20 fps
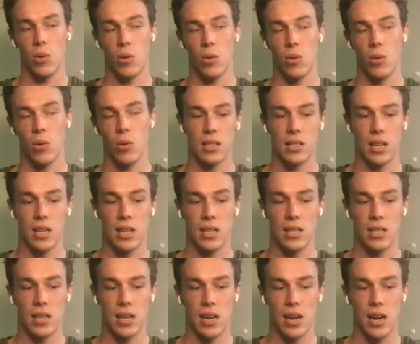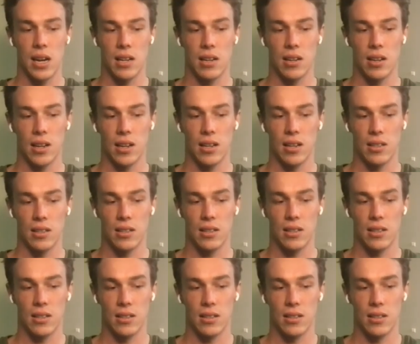so hard day in, day out, and,